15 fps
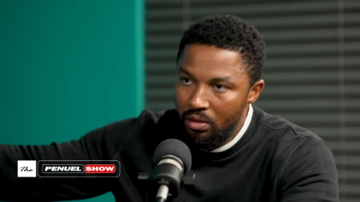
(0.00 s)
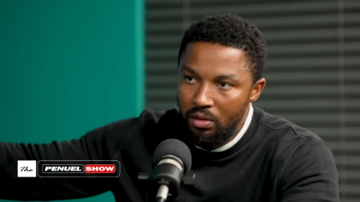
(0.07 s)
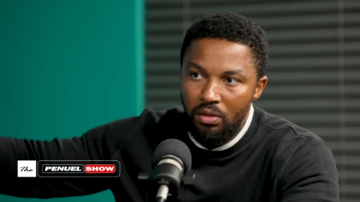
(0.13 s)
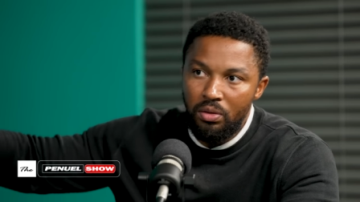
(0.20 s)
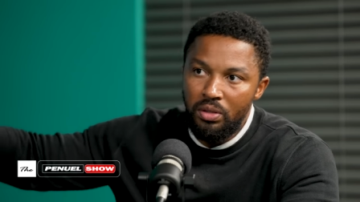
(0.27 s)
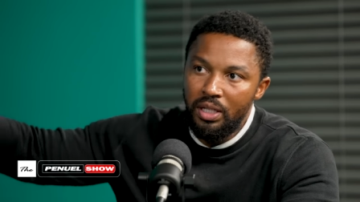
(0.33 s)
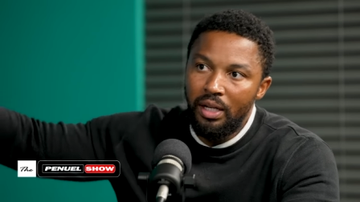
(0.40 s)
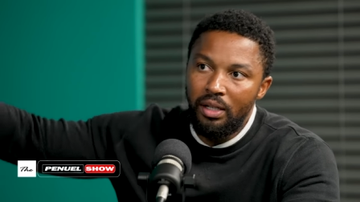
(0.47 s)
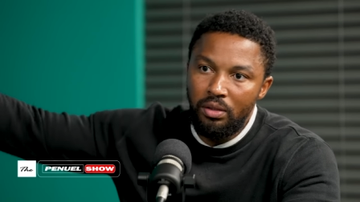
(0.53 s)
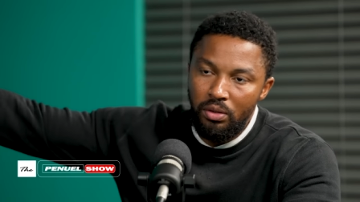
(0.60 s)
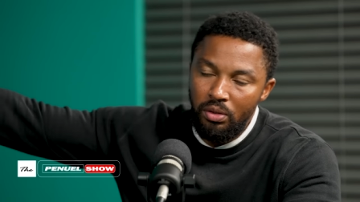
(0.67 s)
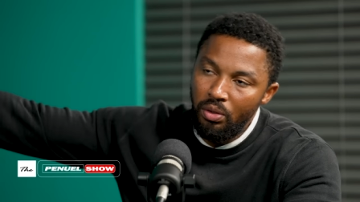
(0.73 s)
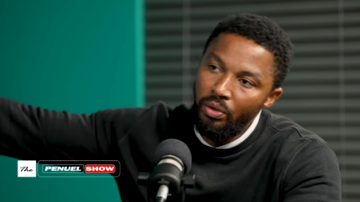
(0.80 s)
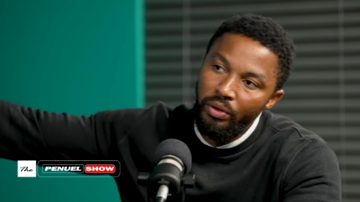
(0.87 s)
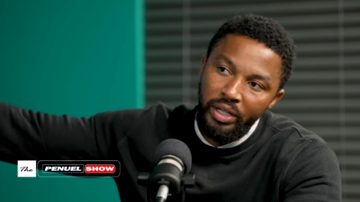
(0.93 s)
your town,
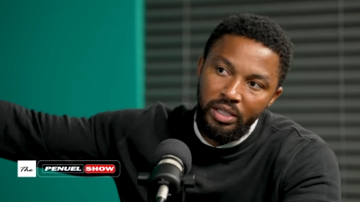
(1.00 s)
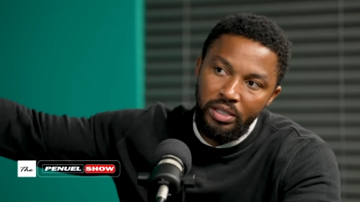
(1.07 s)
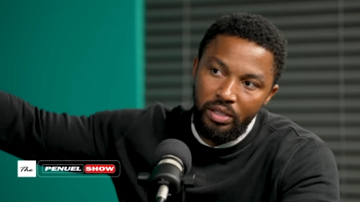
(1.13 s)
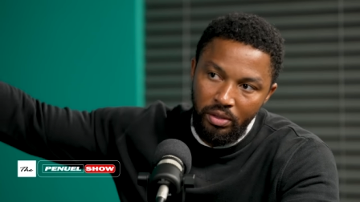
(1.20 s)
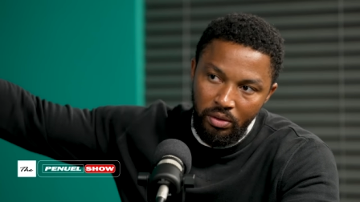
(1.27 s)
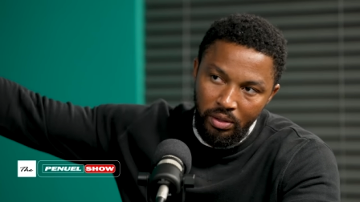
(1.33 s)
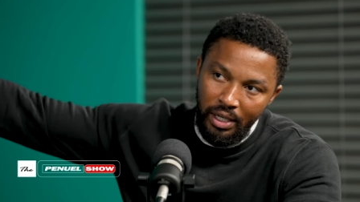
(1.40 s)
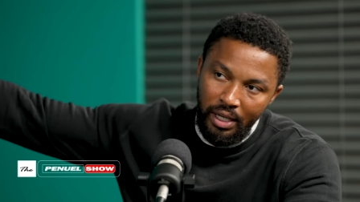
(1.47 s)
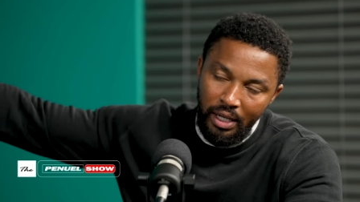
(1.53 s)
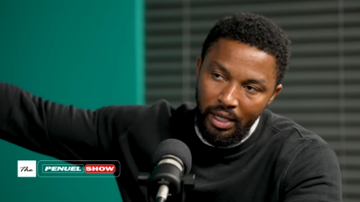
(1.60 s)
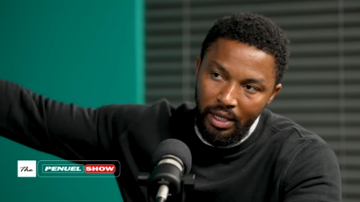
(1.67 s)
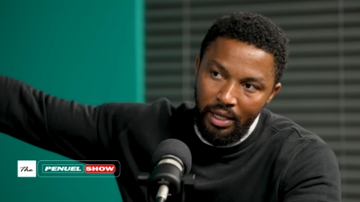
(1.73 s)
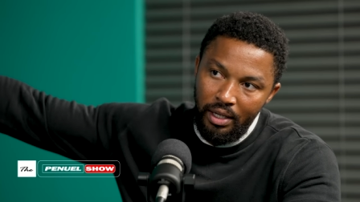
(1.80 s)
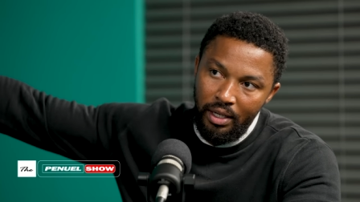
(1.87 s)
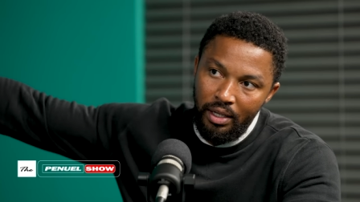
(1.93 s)
your region, your la, la,
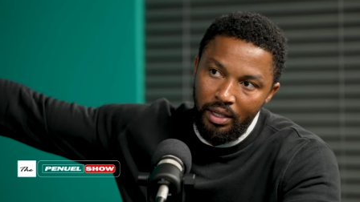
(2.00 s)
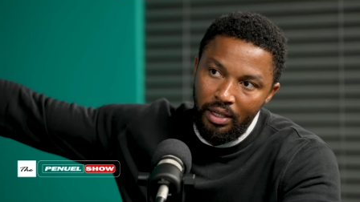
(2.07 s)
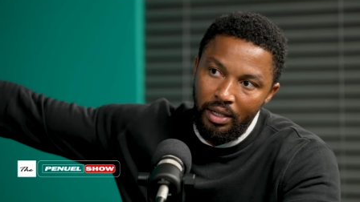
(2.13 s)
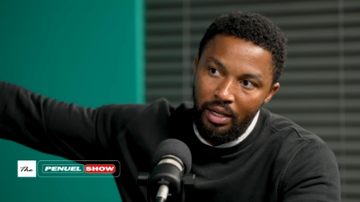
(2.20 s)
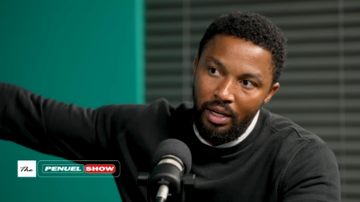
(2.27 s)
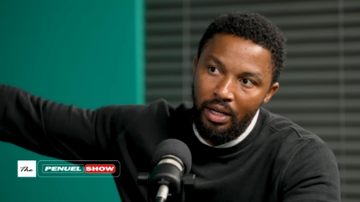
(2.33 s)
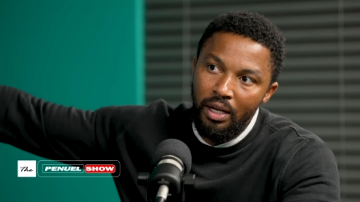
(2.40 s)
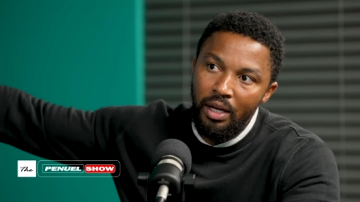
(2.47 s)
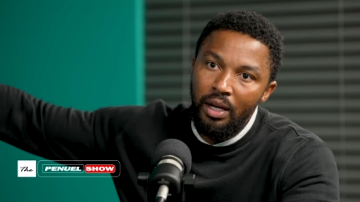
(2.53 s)
la, la, la, la, la.